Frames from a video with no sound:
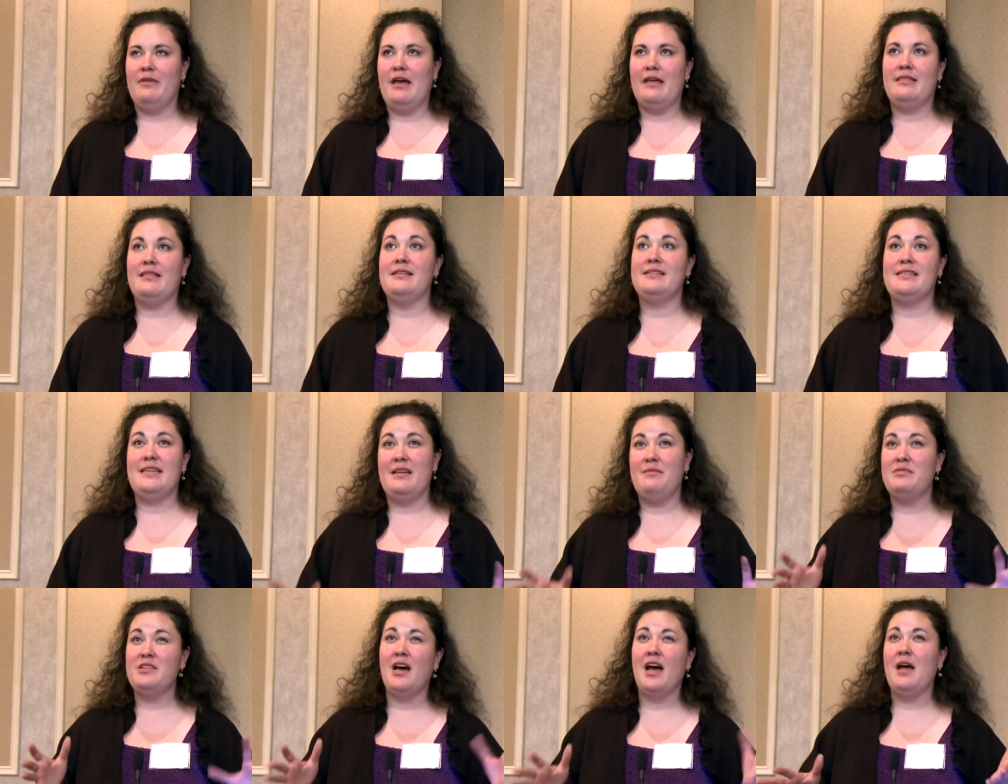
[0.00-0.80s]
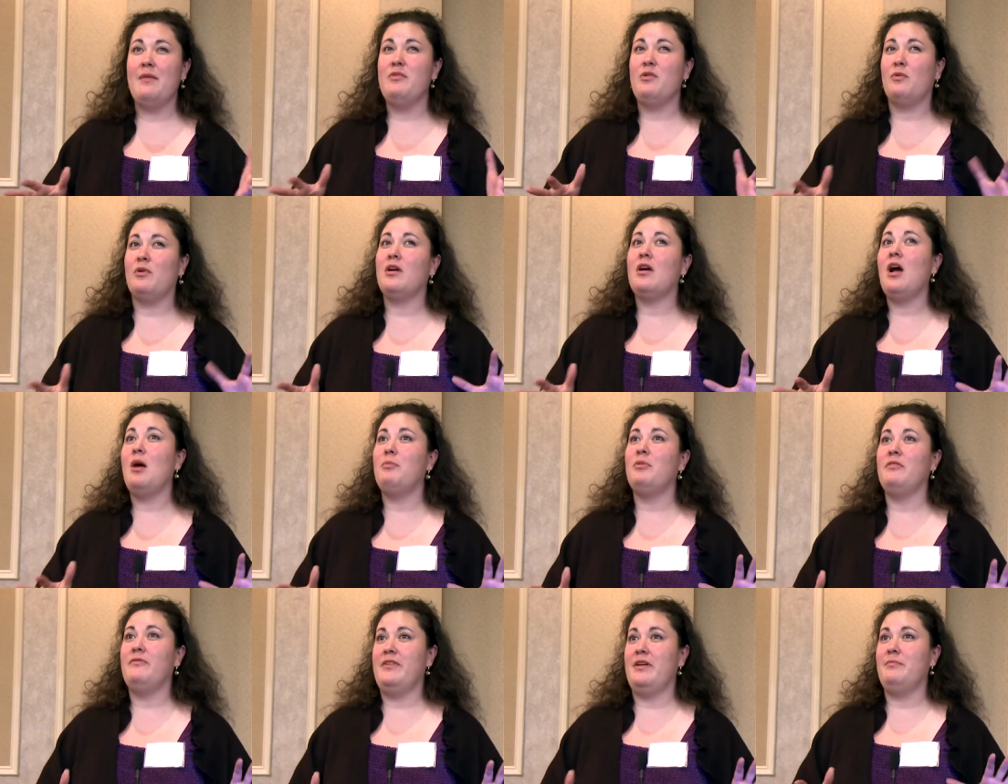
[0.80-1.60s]
at the same time there were a
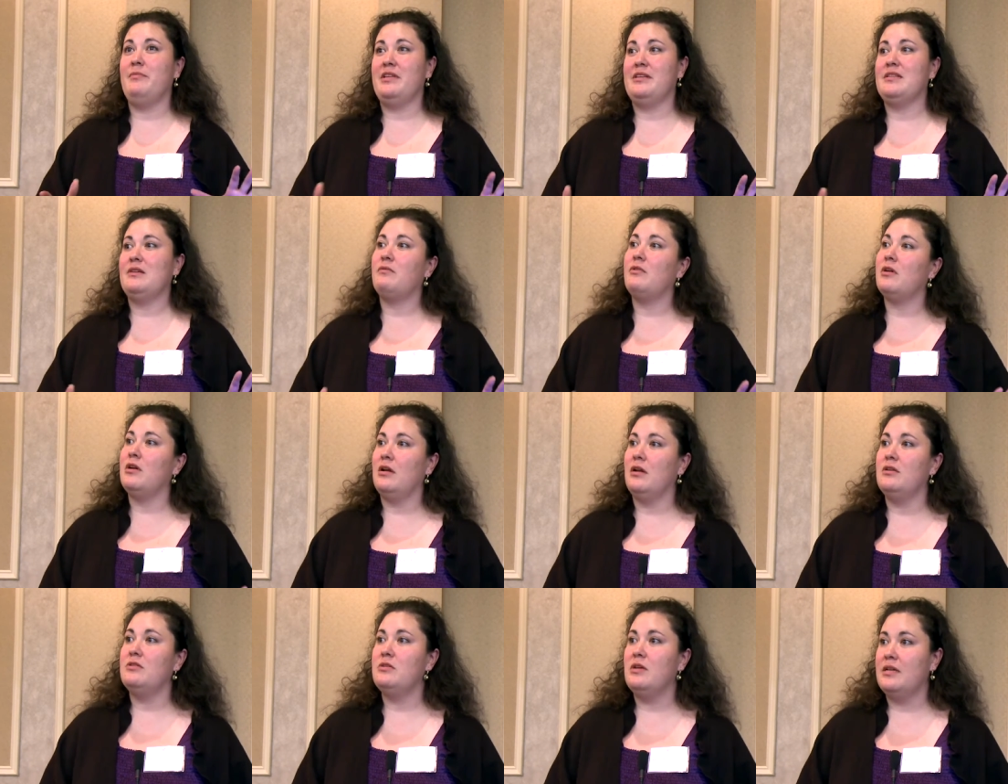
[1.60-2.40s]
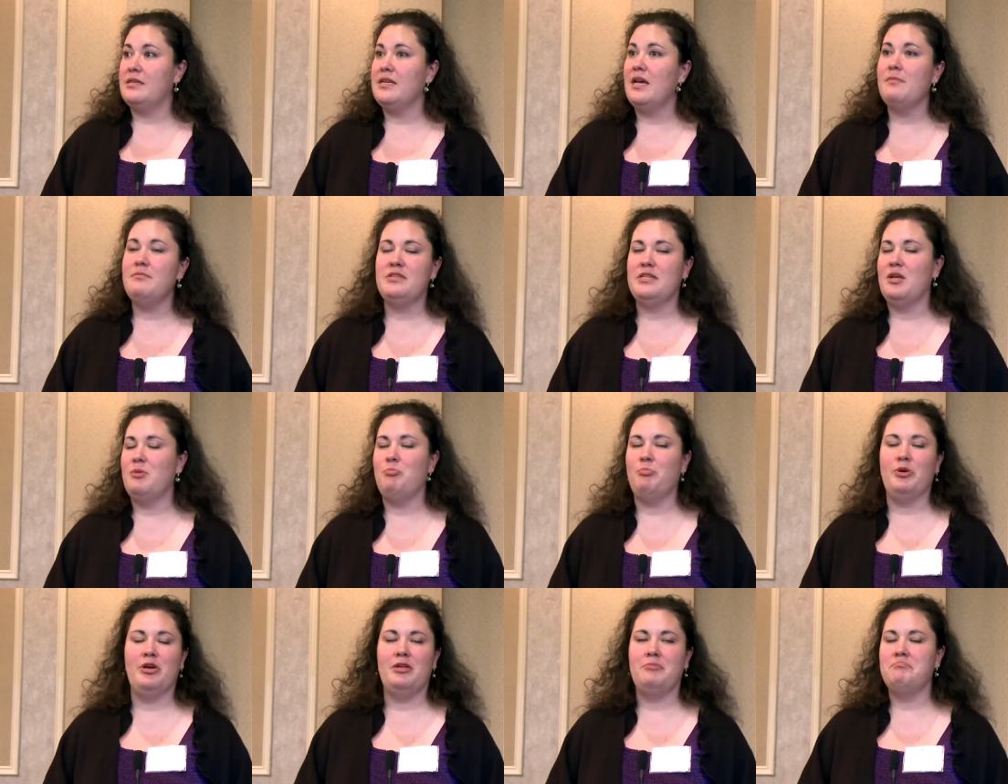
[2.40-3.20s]
couple families that were going to attempt
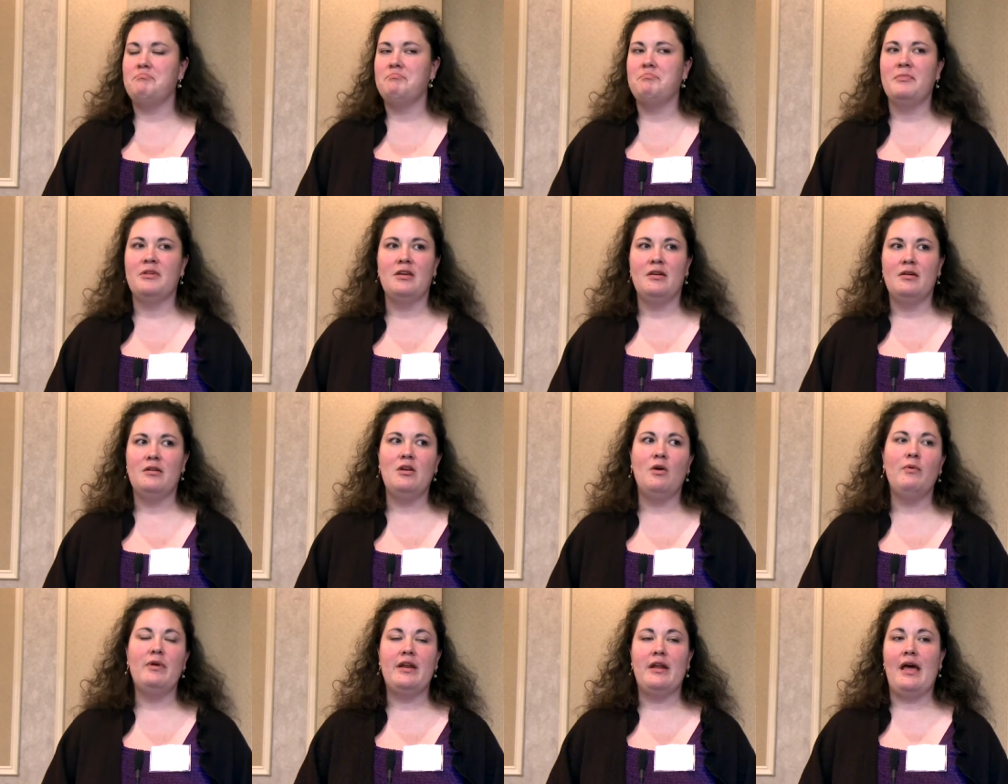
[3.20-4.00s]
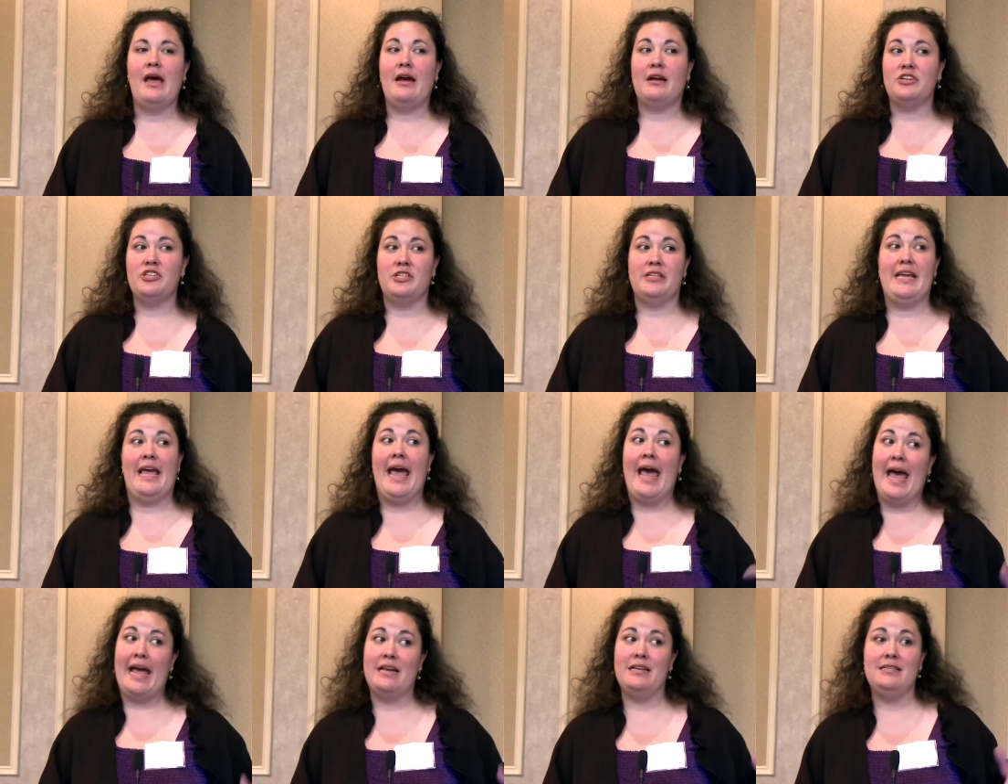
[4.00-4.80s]
it, but no one actually
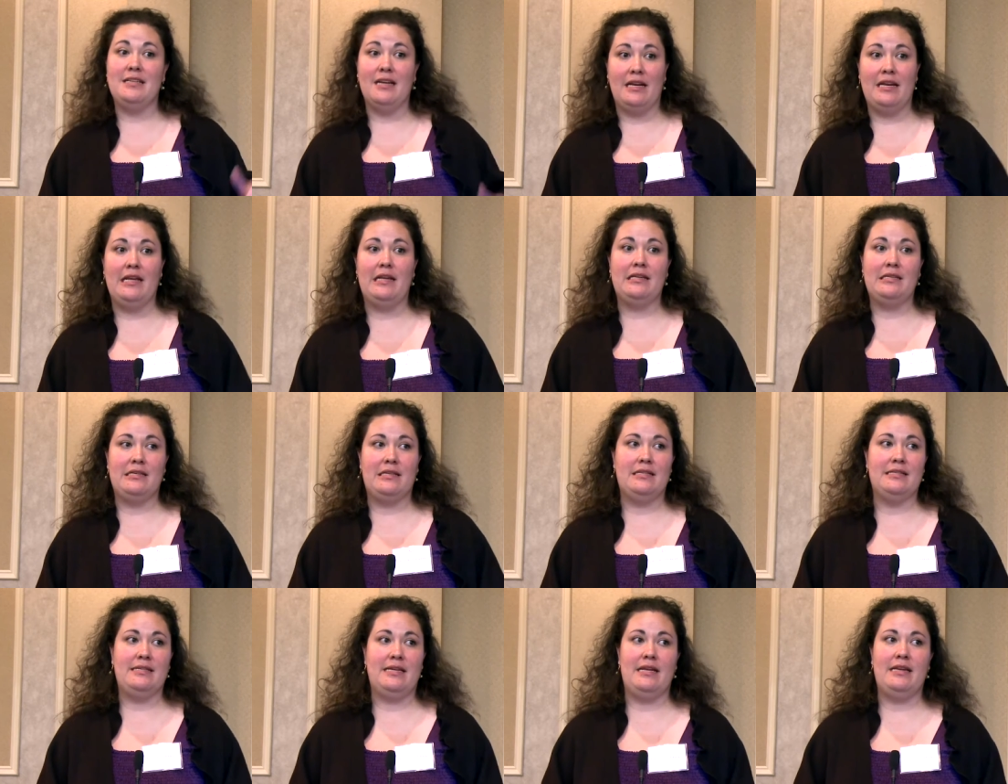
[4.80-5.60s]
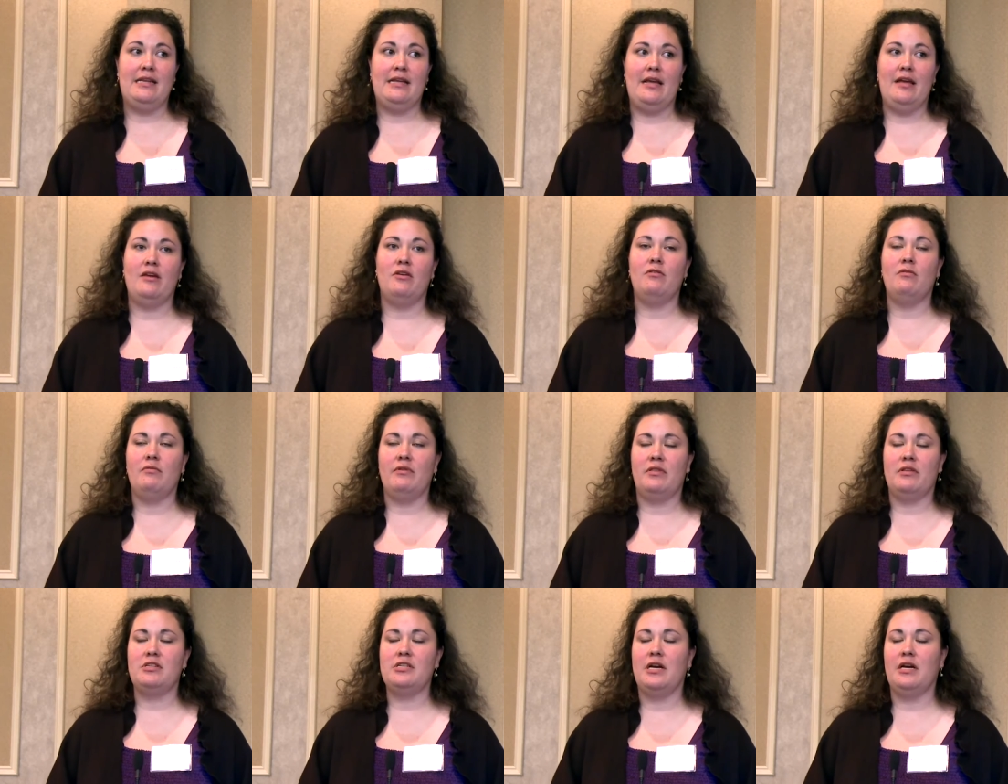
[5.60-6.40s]
had done it in San Diego
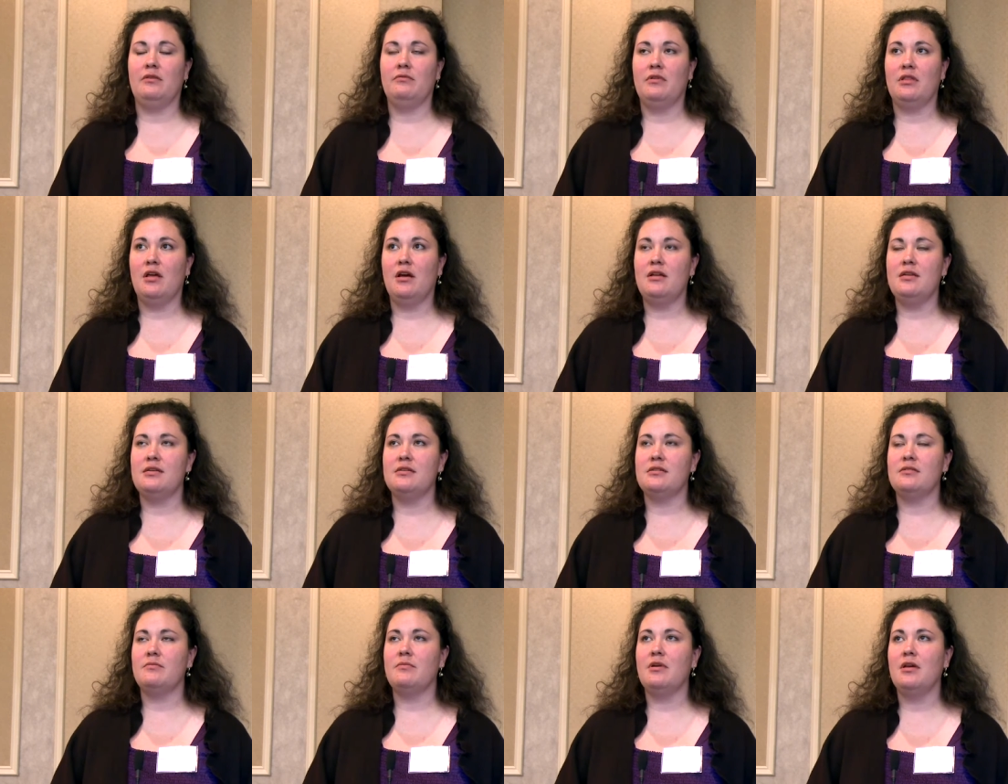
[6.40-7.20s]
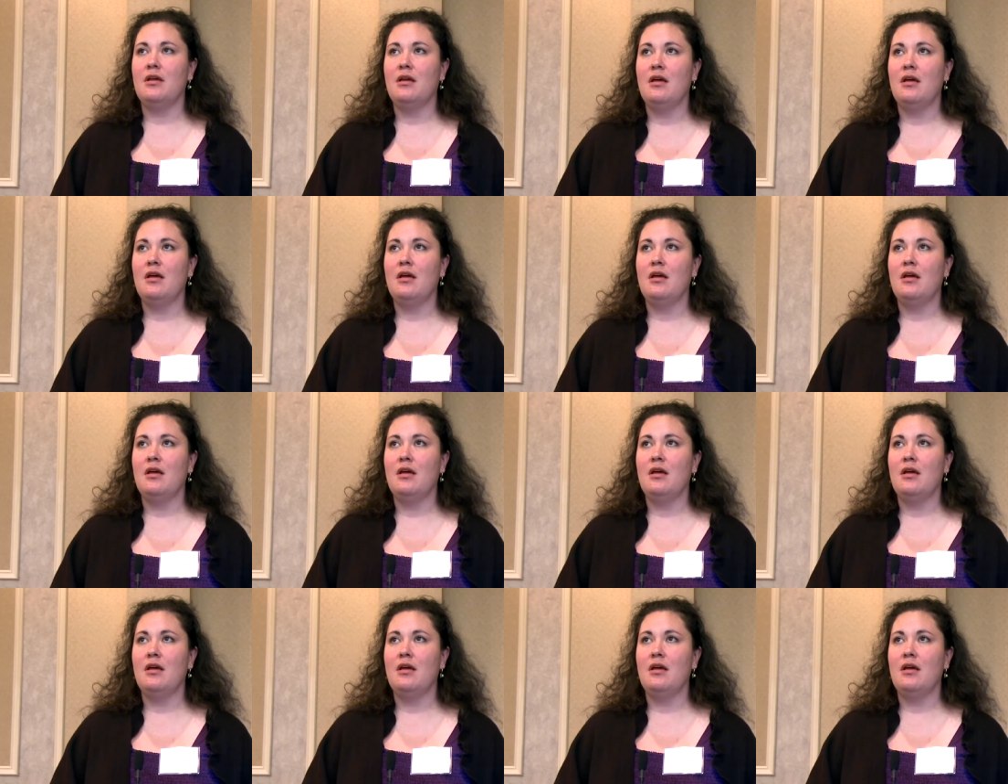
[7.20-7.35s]
with a child with autism.